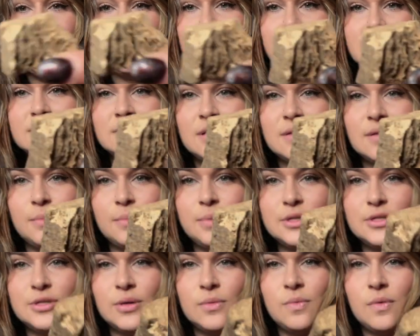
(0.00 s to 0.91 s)
Here's another
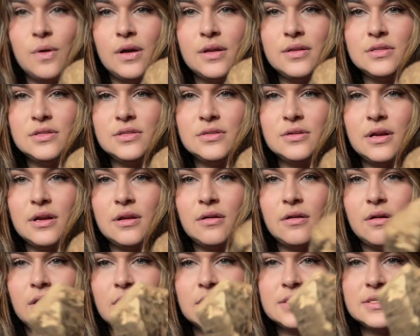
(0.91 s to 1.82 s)
butchered one straight
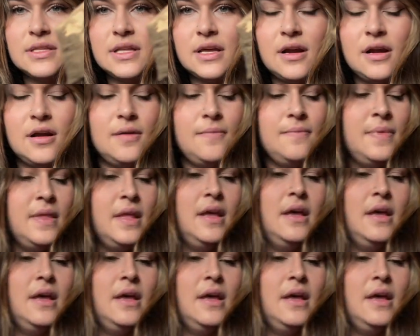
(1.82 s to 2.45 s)
across there.